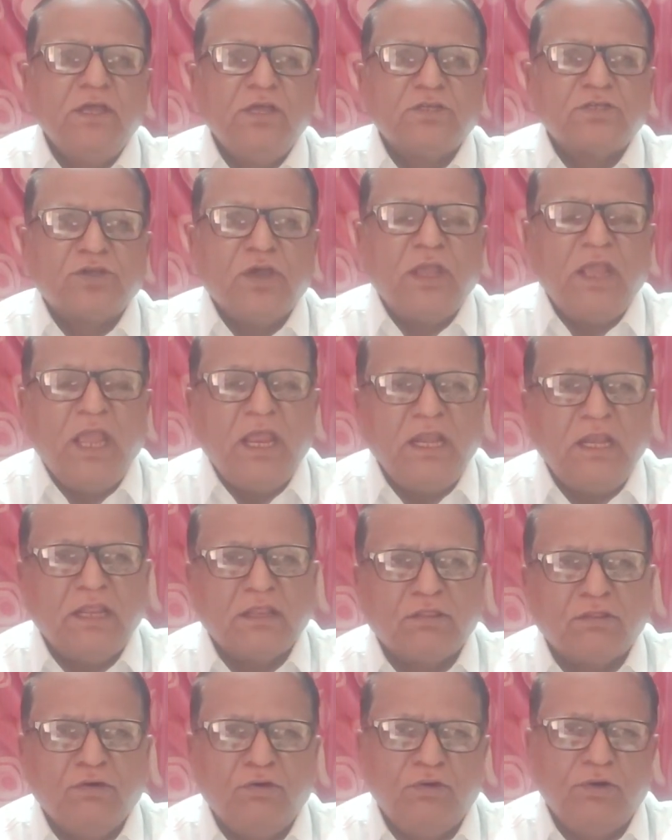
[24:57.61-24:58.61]
So any
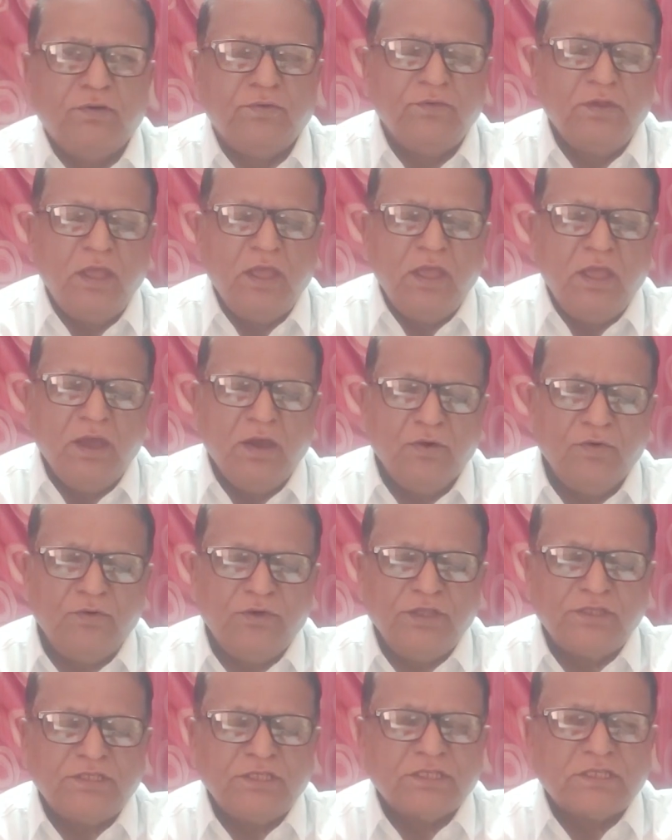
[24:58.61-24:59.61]
rule
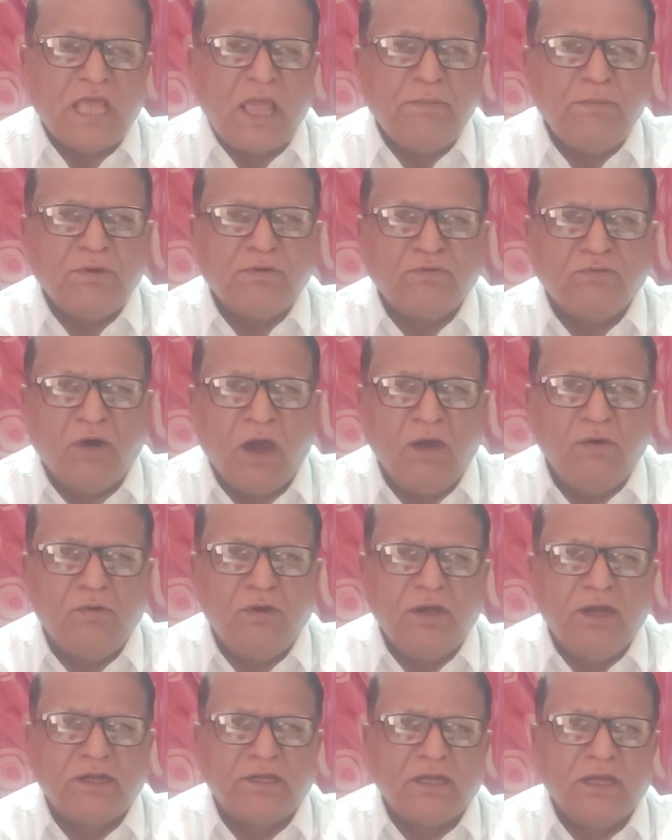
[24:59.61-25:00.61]
which is
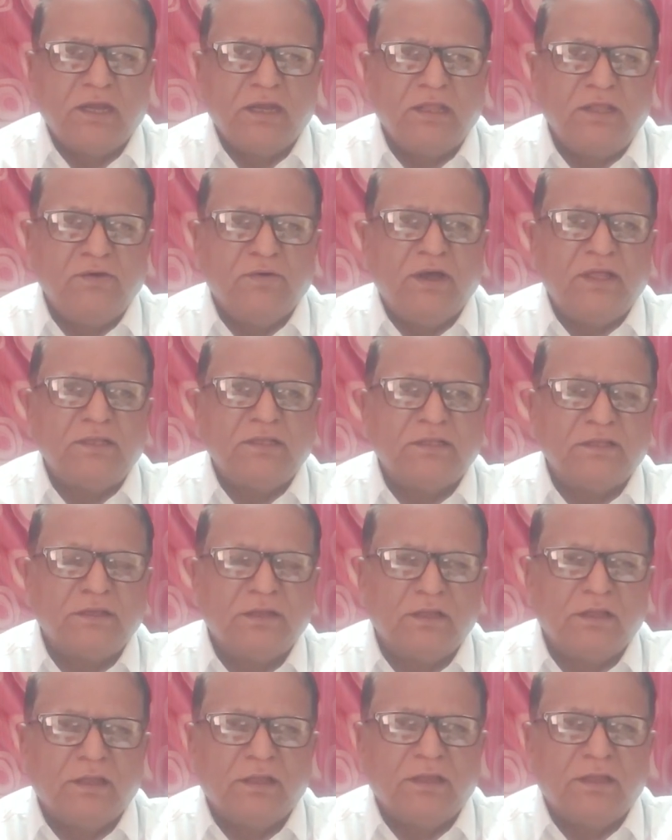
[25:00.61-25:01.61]
violated even
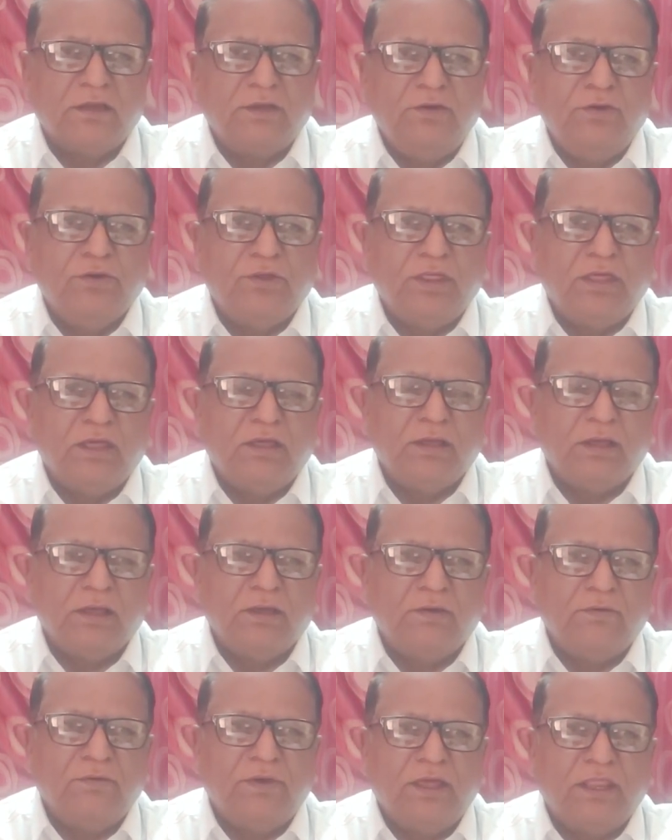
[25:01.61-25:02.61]
during
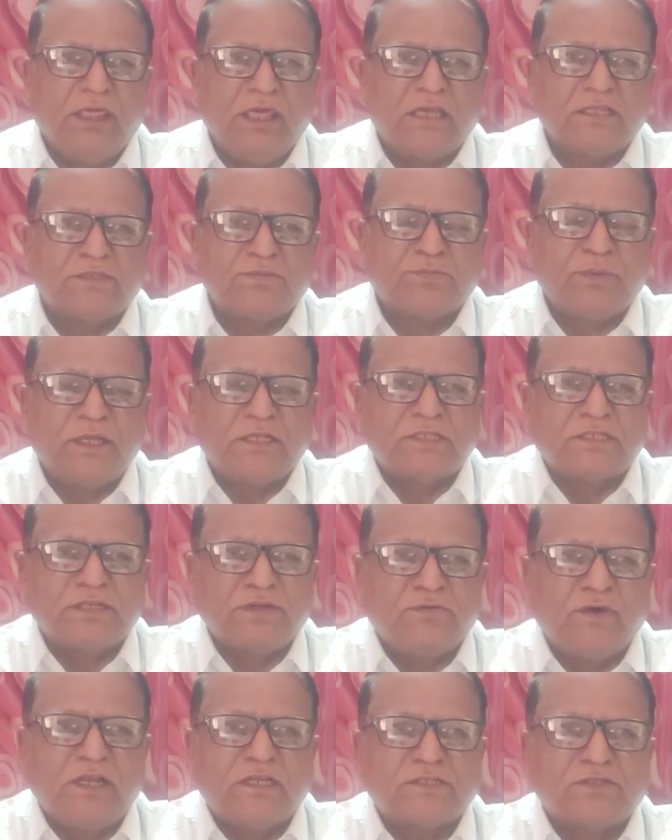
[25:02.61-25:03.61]
various
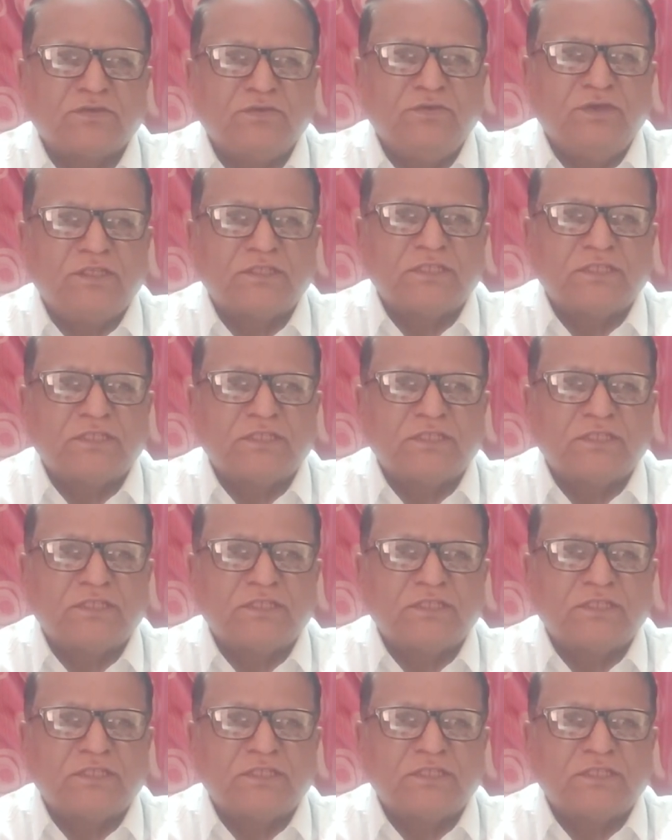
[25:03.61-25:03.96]
festivals we